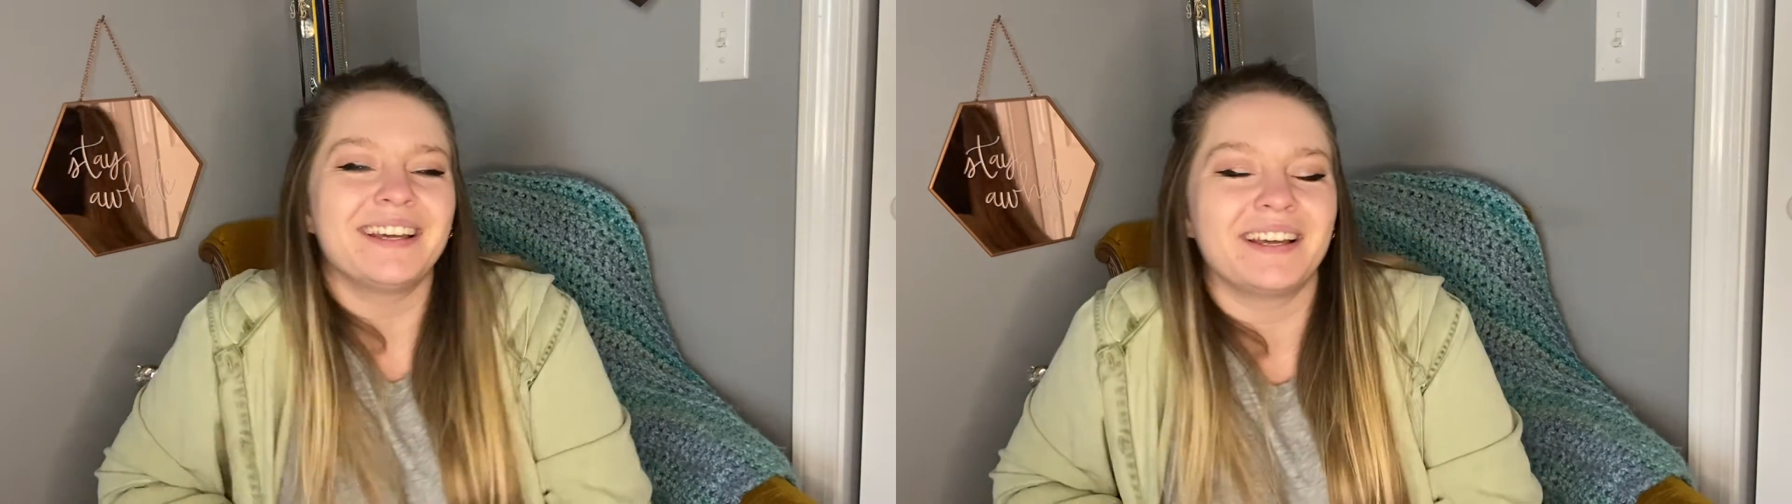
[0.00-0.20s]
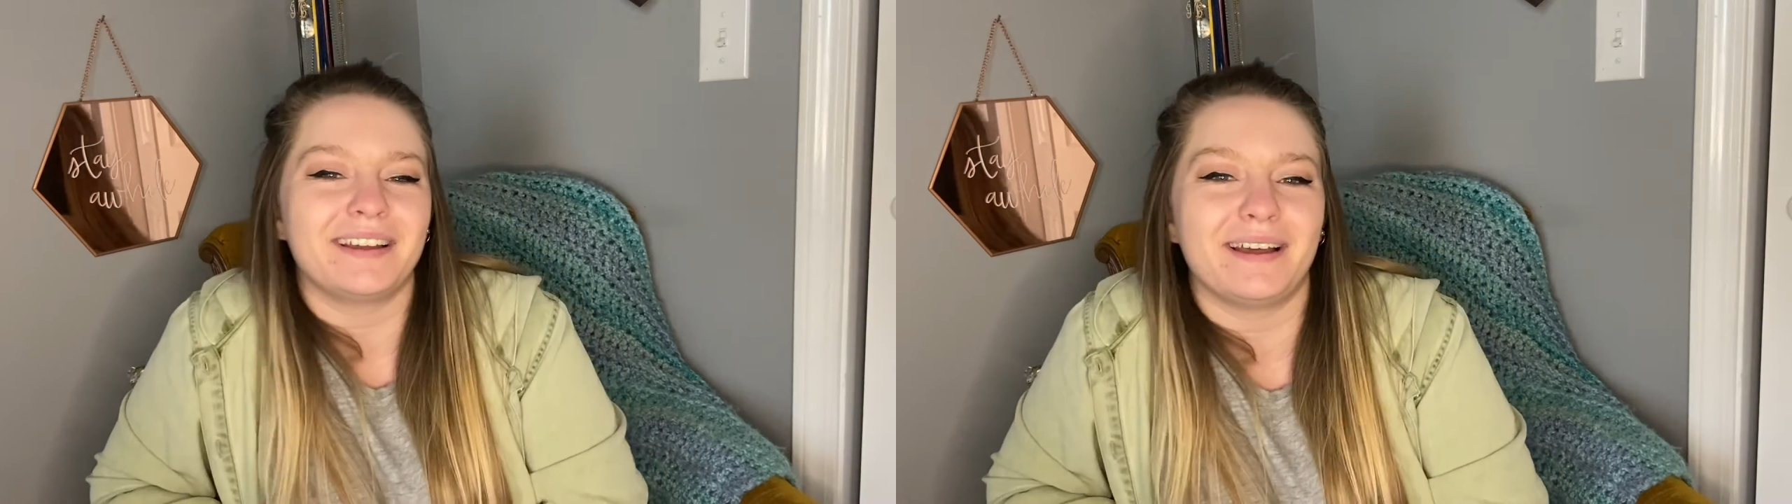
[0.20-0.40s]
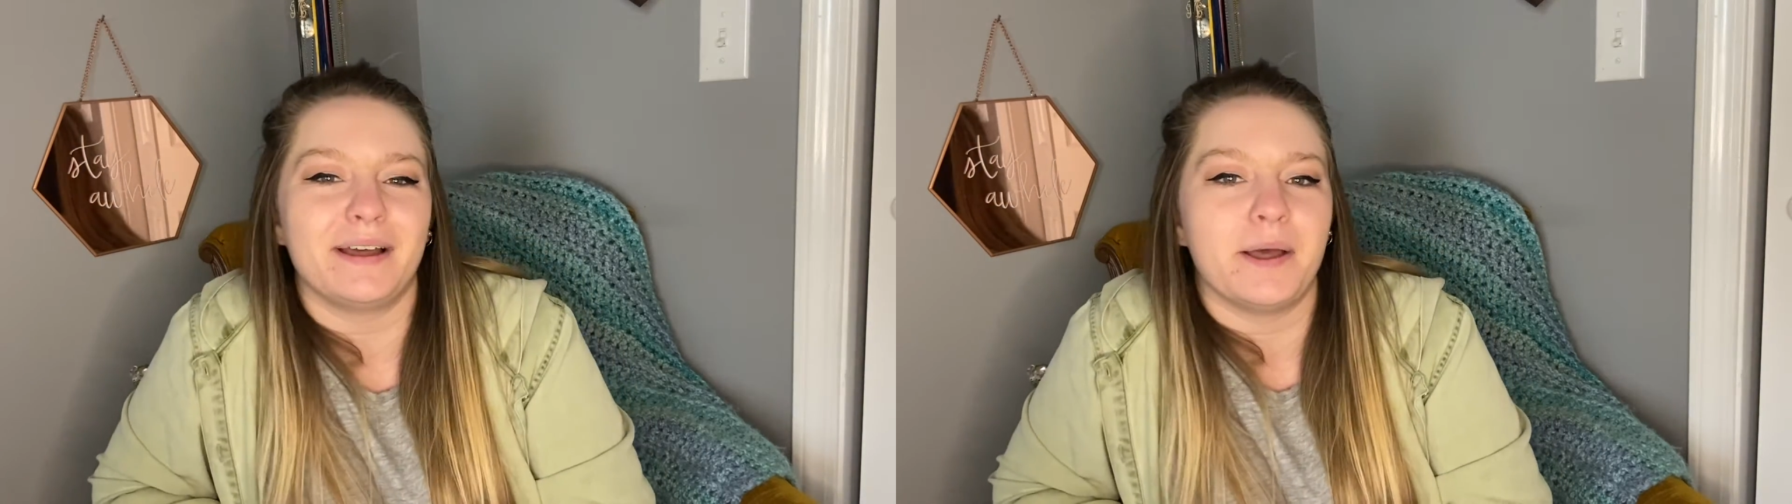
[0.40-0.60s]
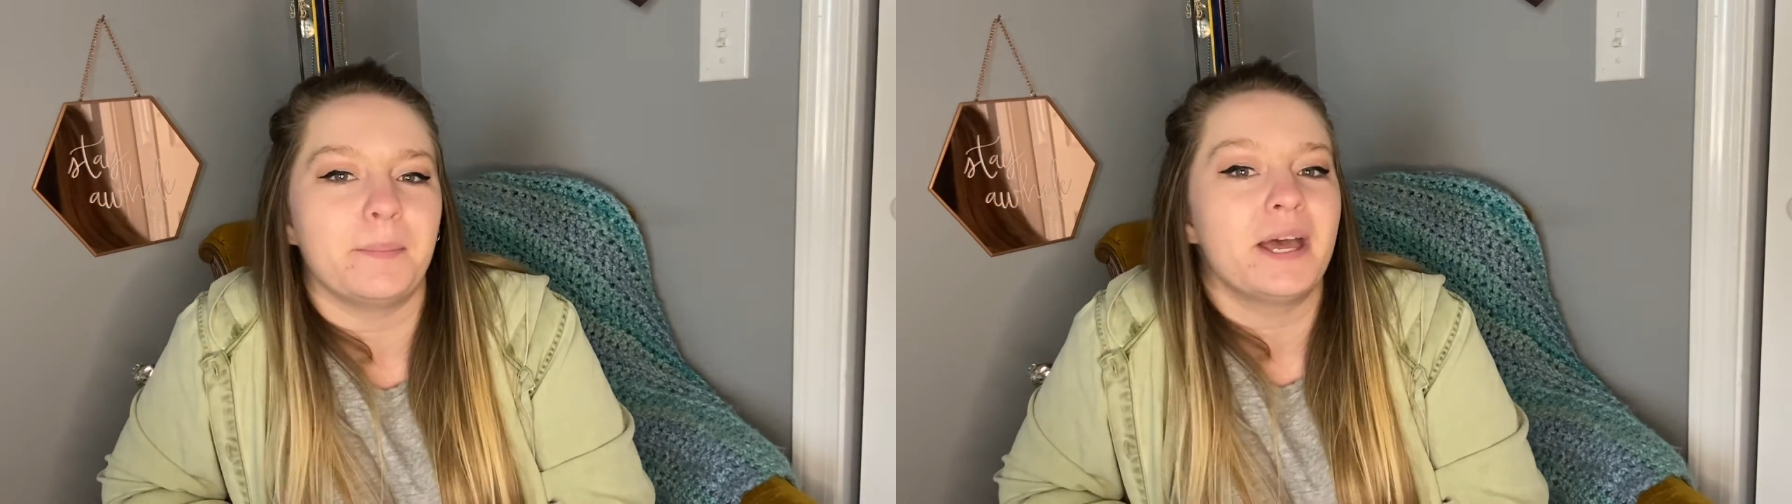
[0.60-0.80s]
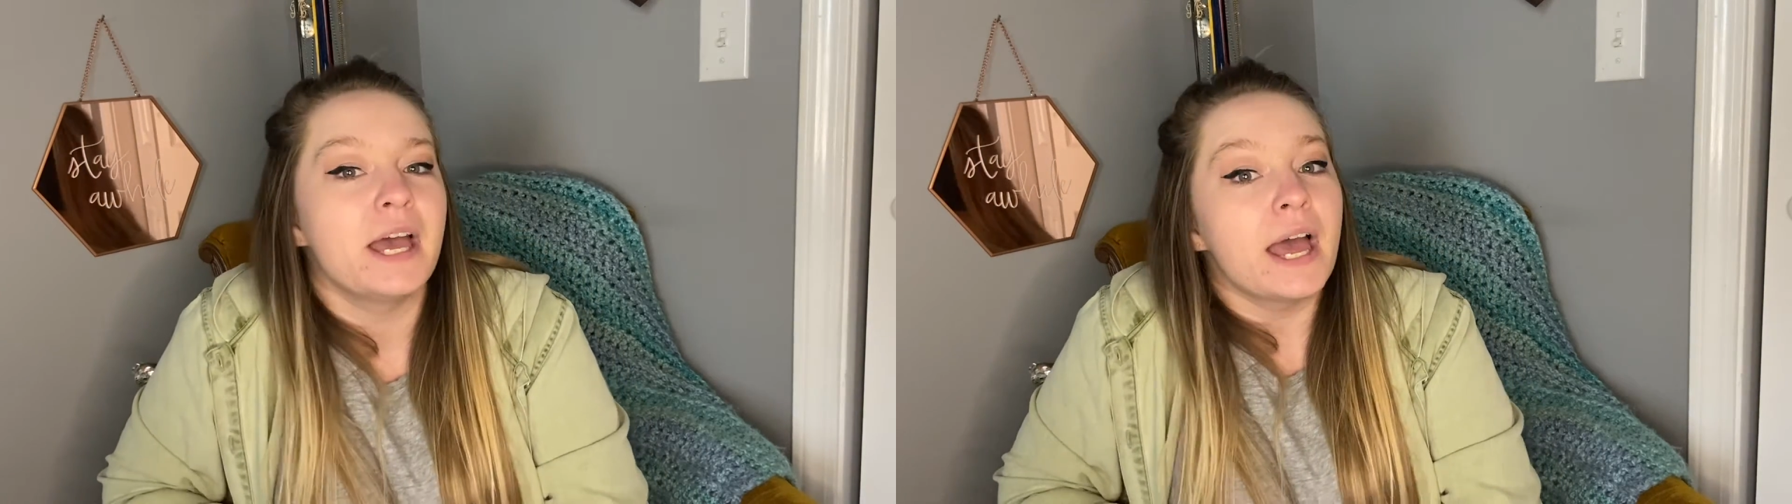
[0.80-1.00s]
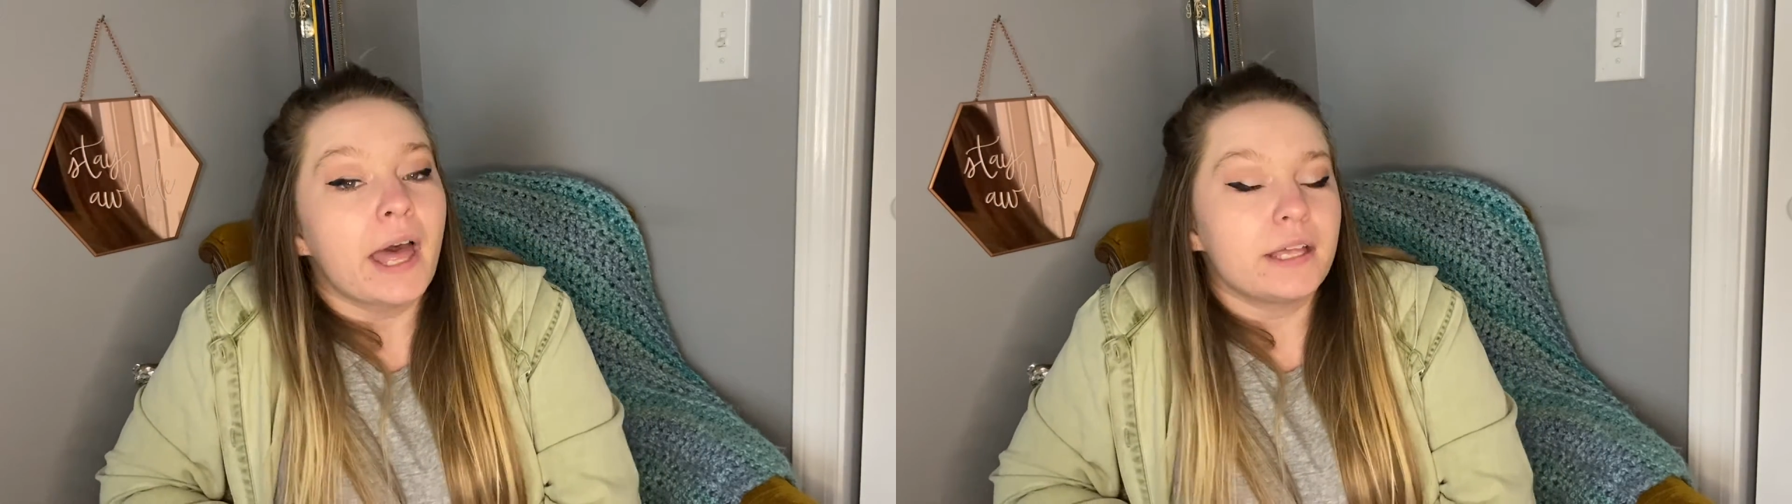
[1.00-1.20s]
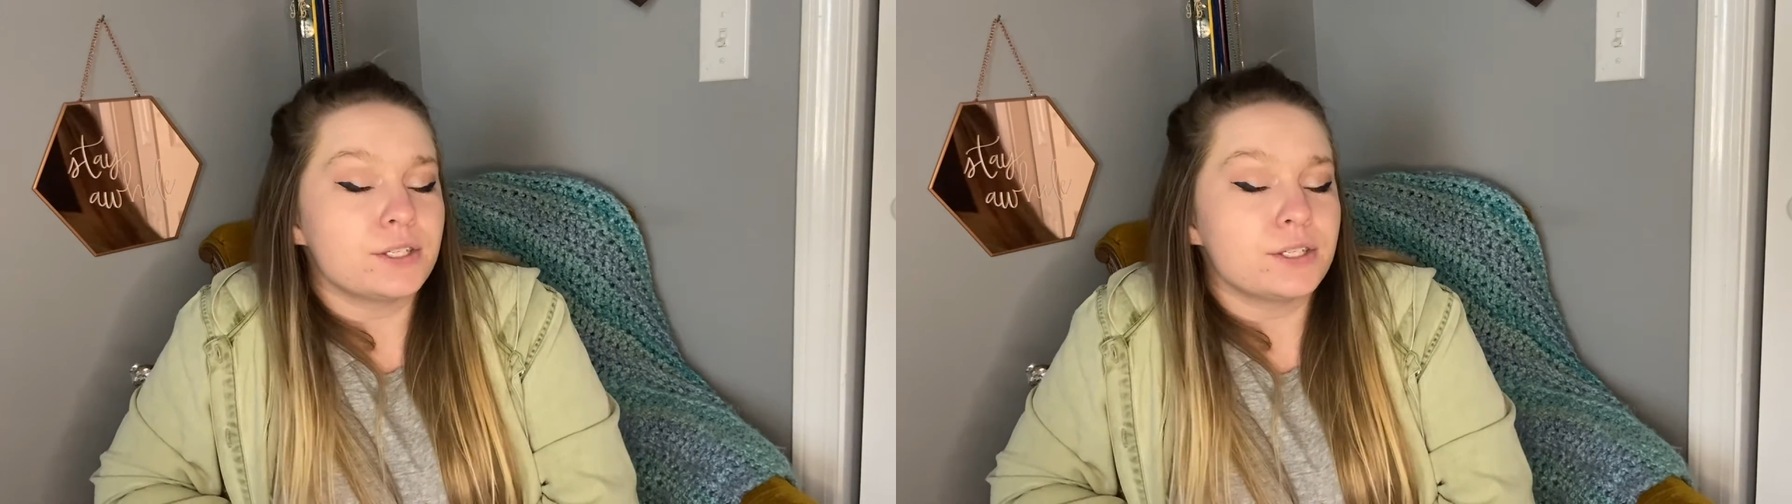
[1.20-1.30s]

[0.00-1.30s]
As